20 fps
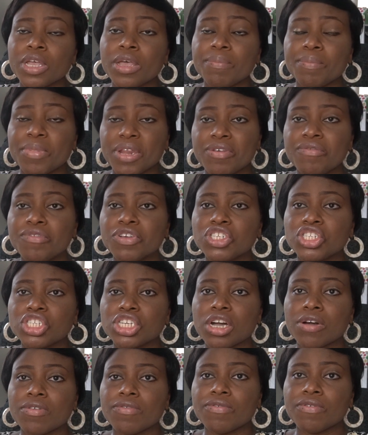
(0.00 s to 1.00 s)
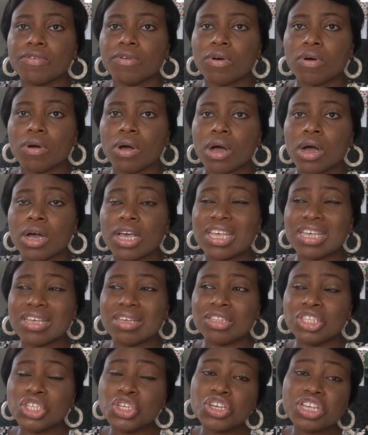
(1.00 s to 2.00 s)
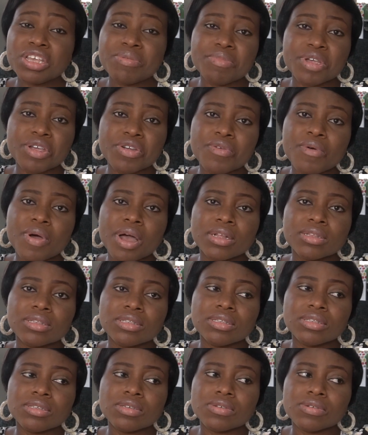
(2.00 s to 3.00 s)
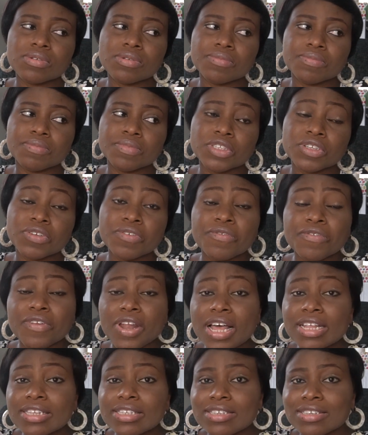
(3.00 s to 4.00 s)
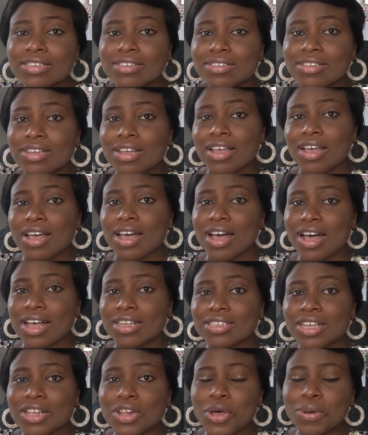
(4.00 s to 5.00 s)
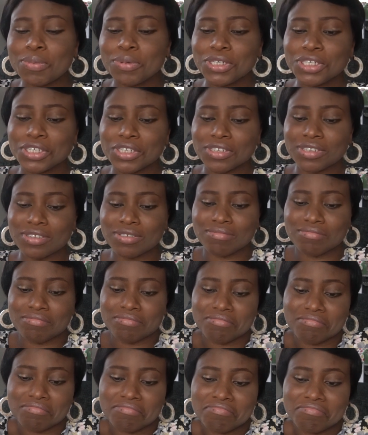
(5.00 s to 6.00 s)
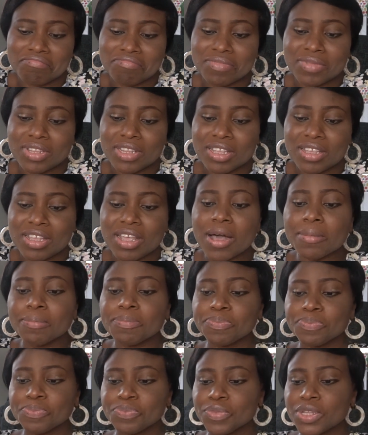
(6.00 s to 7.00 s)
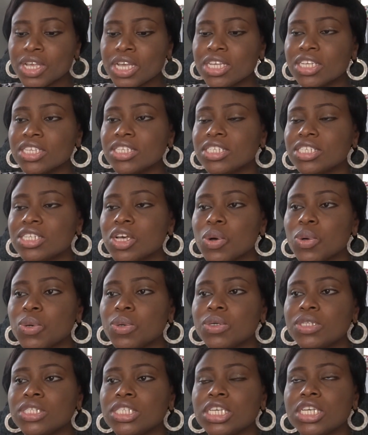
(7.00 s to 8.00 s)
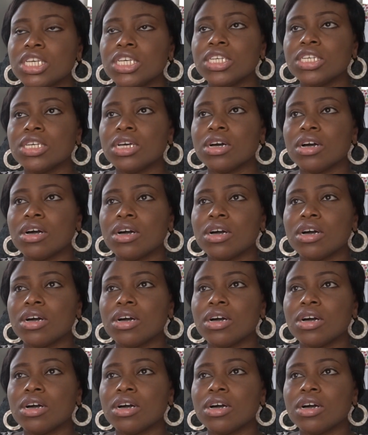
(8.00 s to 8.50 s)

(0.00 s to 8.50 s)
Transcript: beneficial for new immigrants to do flatten as an option. Yeah, so the